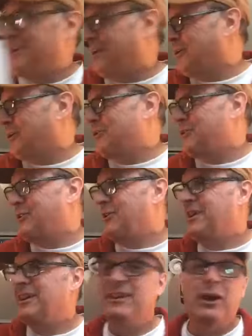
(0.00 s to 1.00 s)
that cartoon.
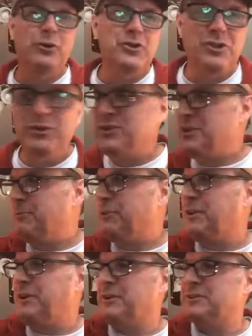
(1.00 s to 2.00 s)
Now I want to show you
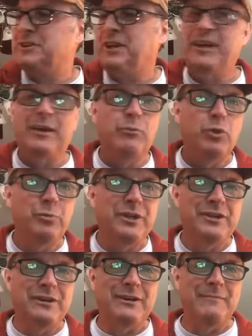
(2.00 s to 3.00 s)
something else, and, and we'll be
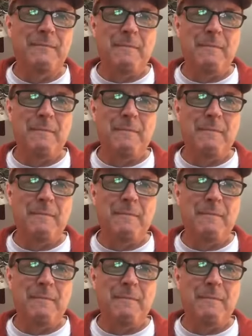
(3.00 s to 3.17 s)
done.